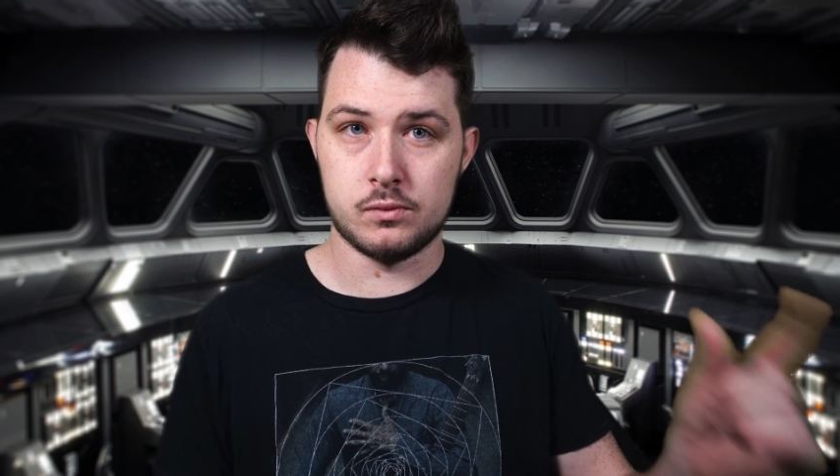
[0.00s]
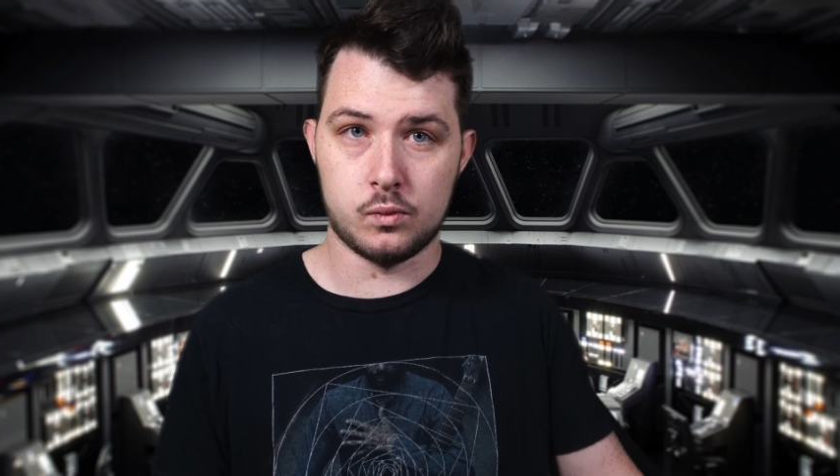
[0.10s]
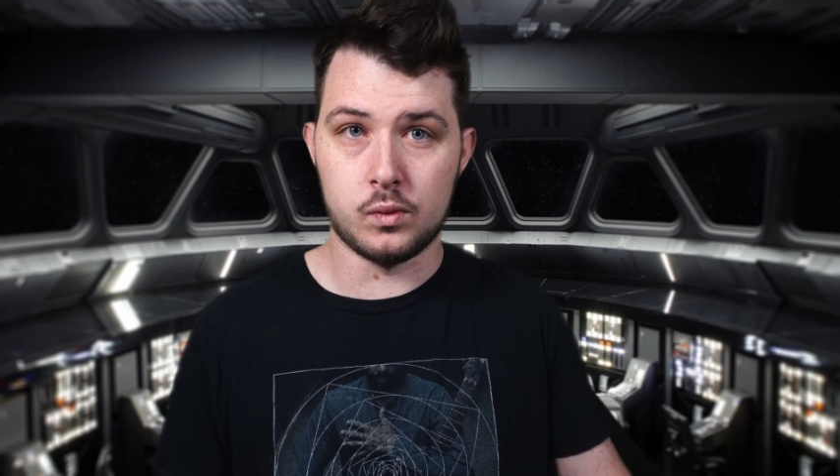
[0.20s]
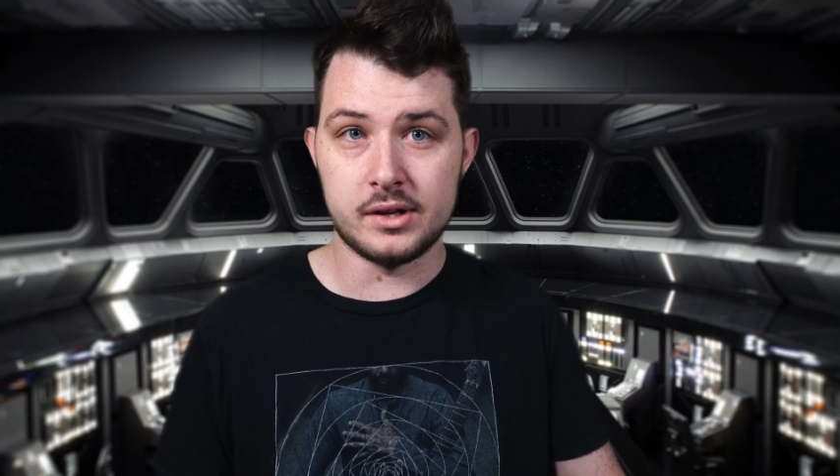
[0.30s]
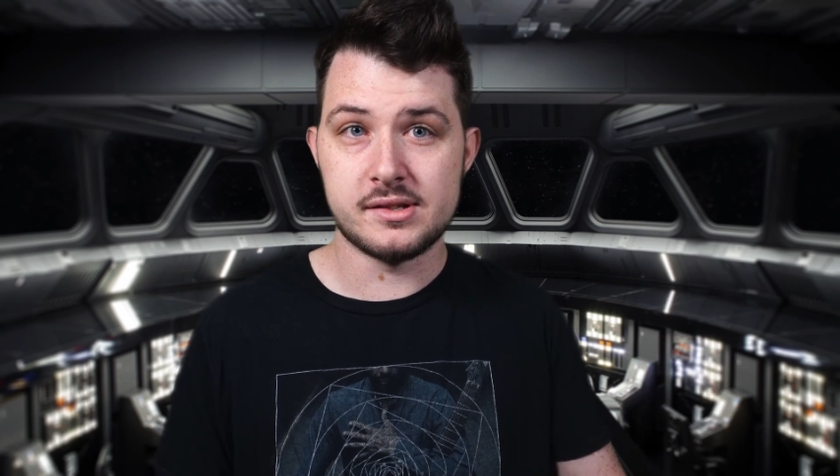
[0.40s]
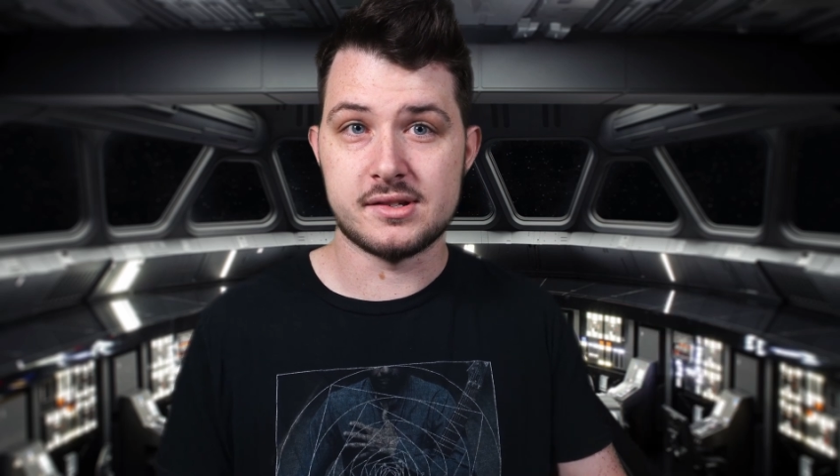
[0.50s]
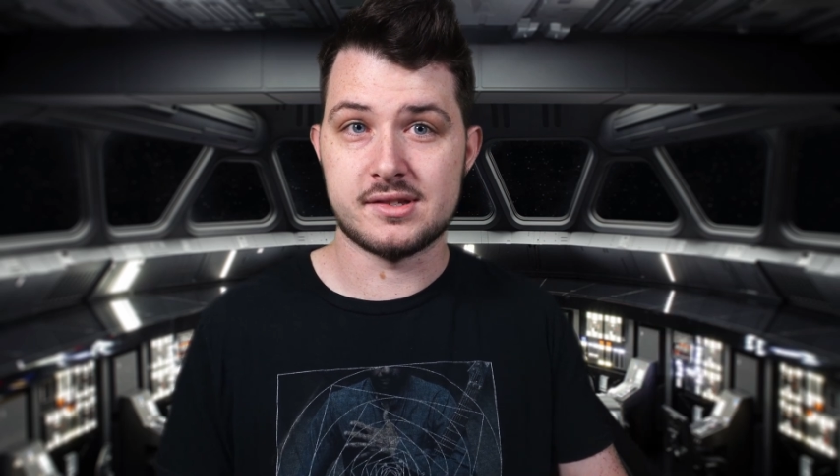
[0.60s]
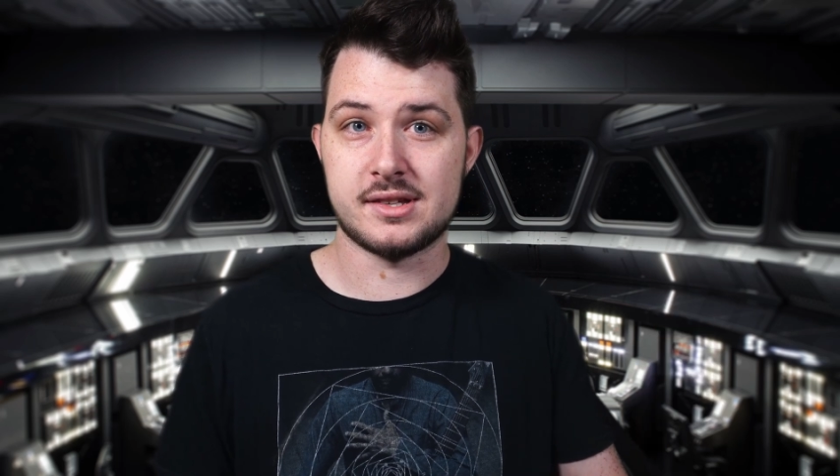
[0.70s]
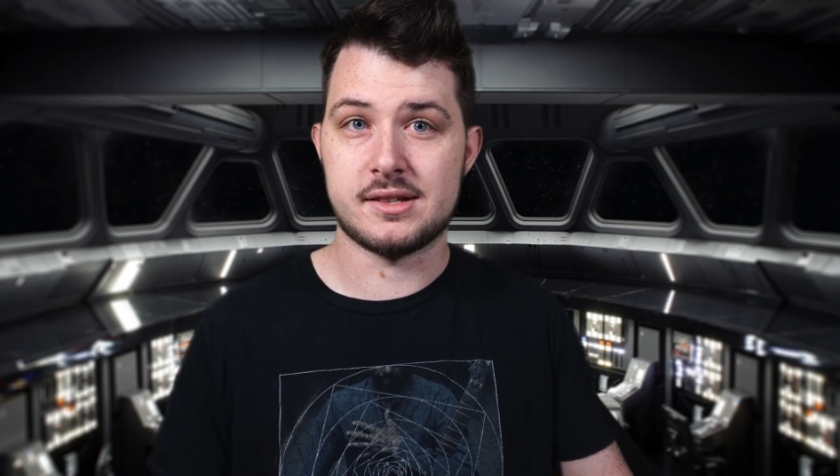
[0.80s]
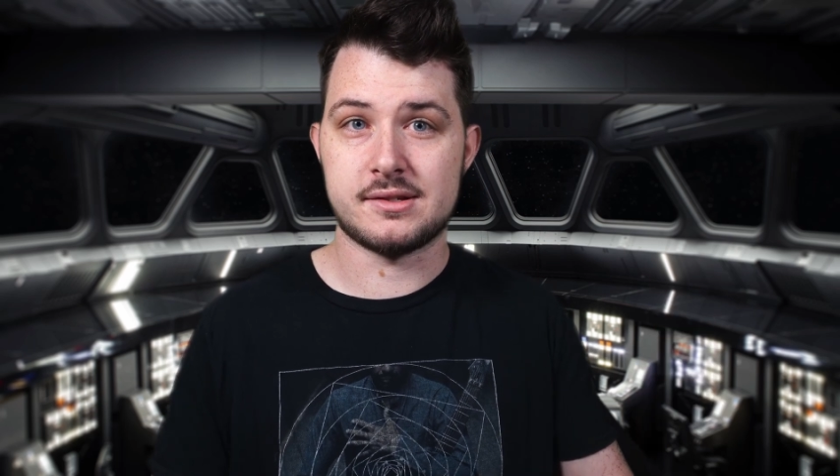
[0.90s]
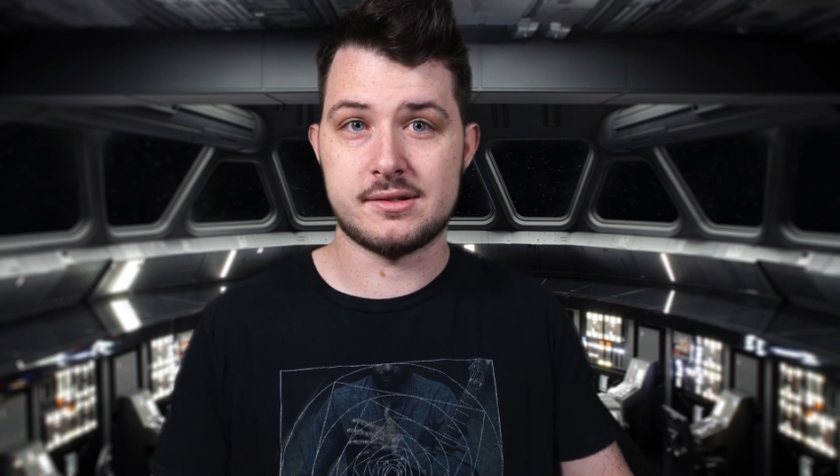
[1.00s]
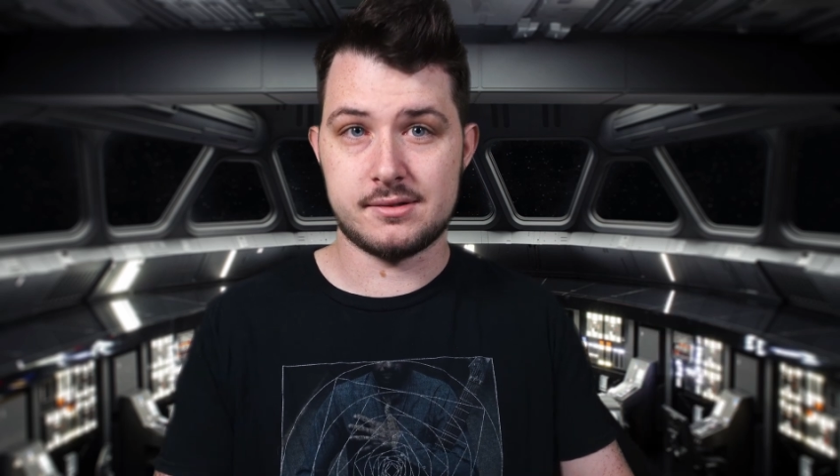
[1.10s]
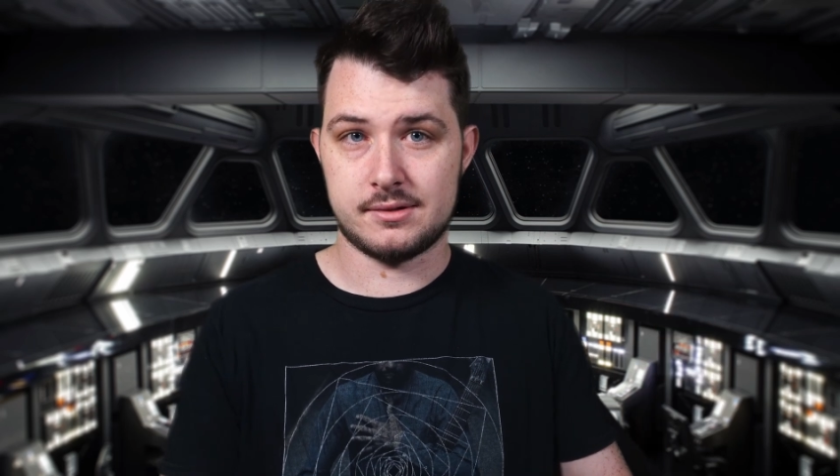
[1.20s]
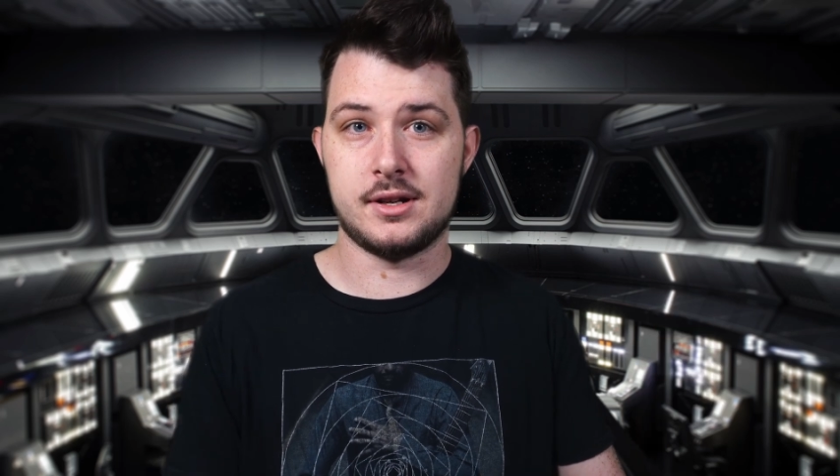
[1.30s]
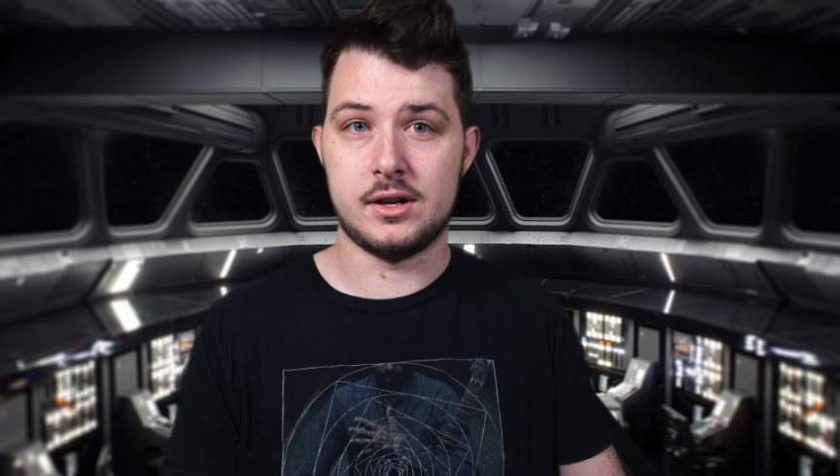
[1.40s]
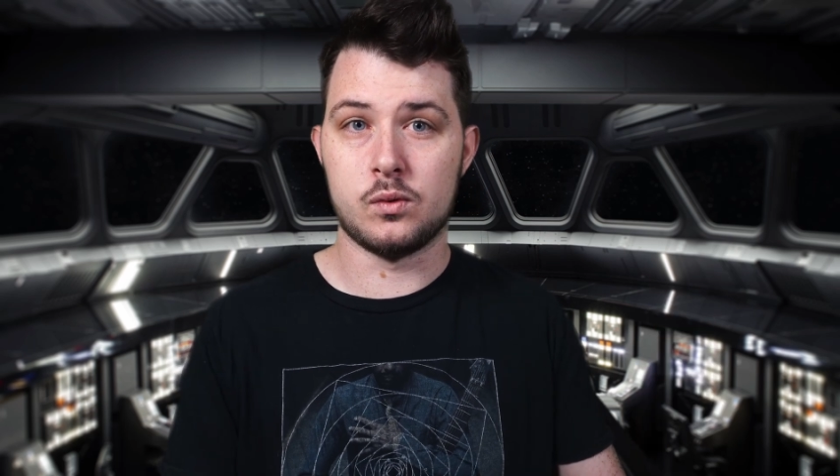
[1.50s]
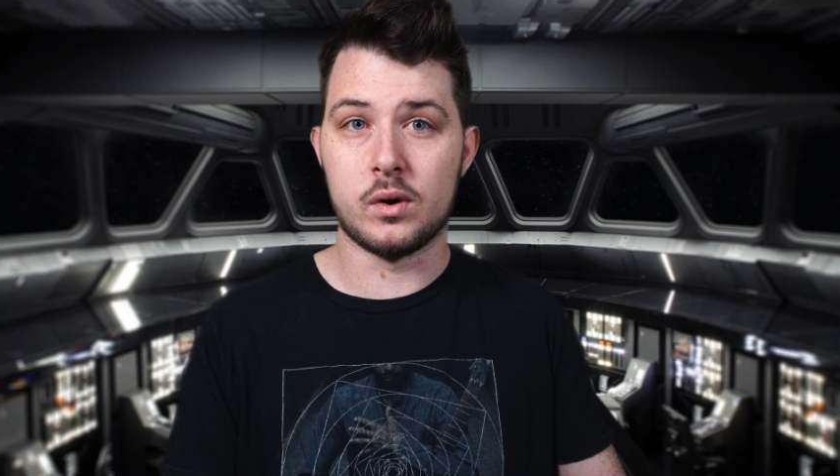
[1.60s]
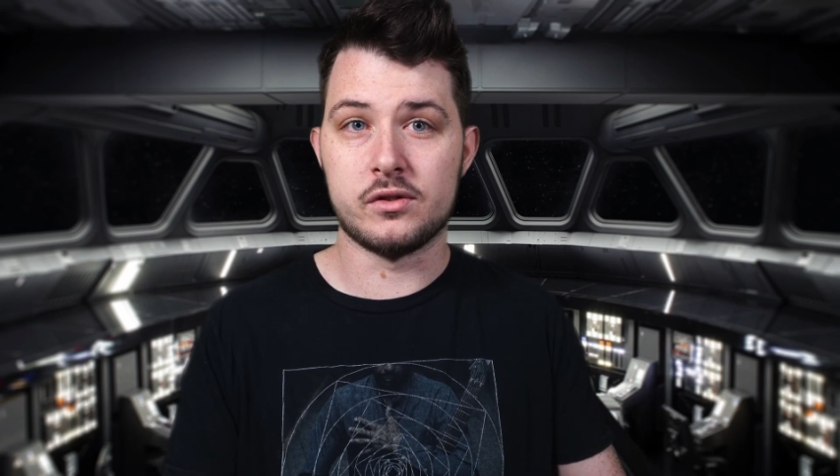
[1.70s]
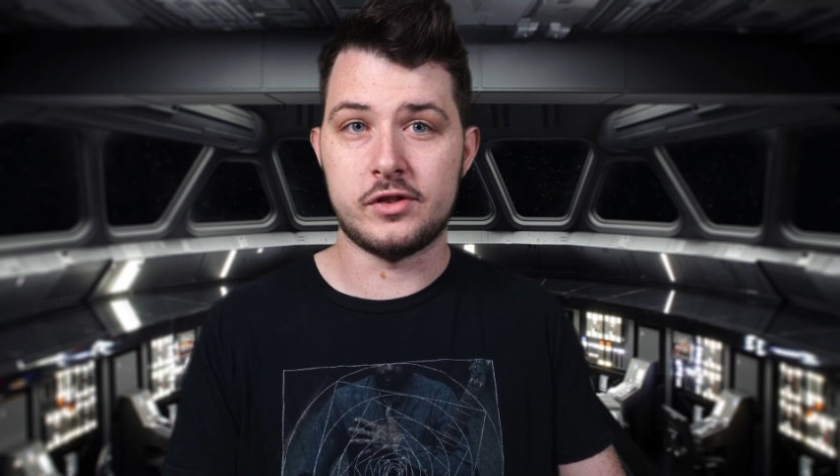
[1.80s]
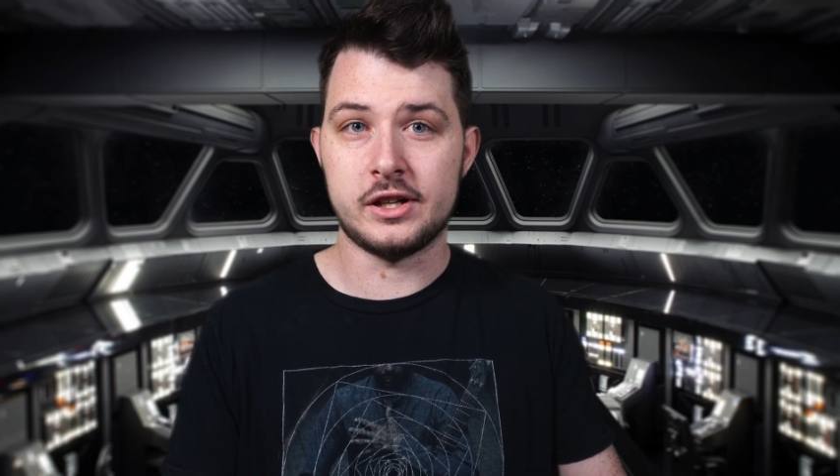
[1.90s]
1 success and
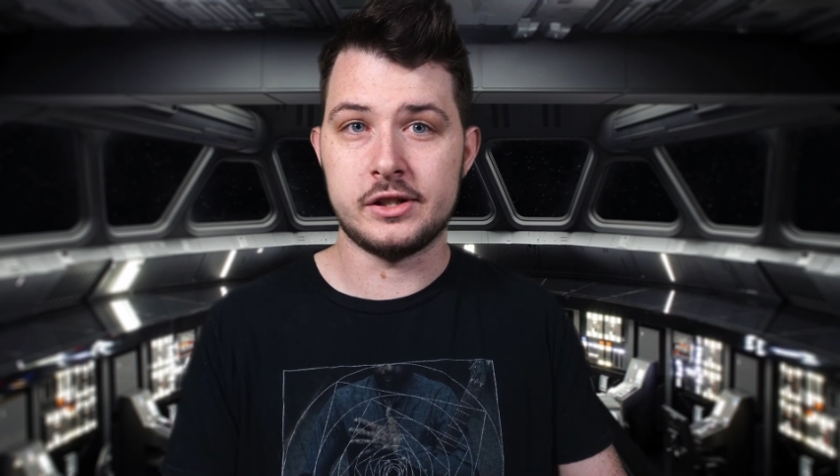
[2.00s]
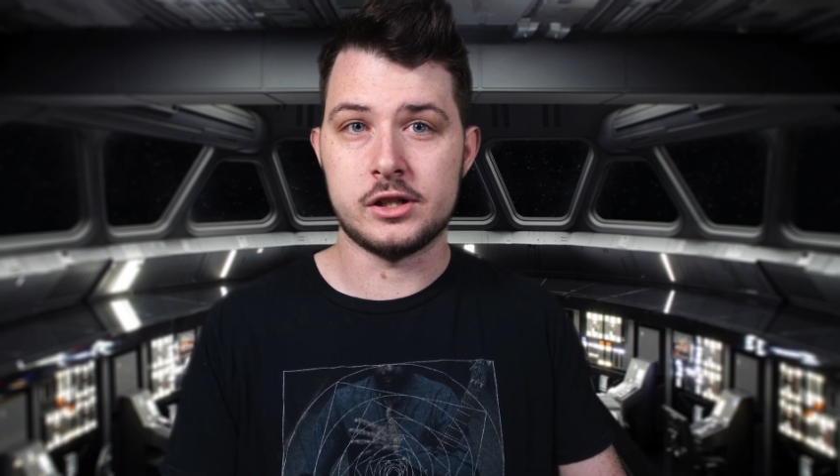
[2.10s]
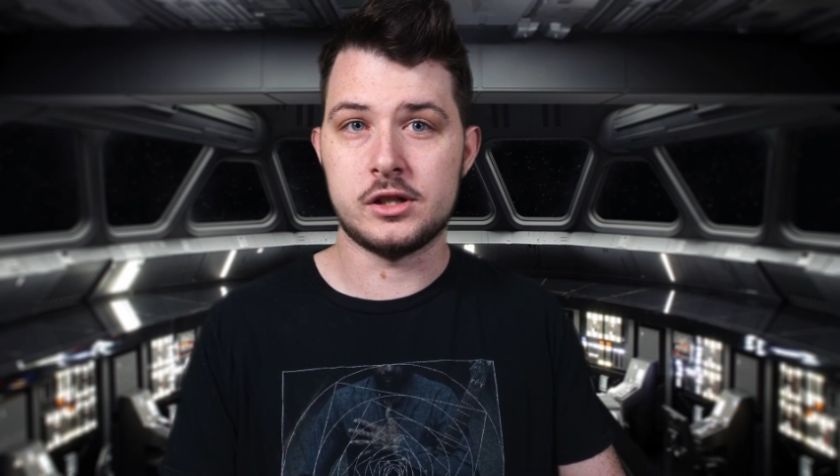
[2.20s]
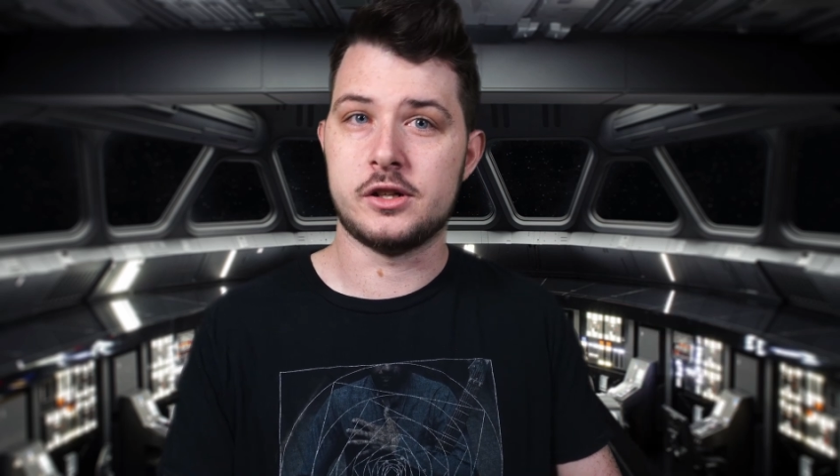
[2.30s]
1 failure,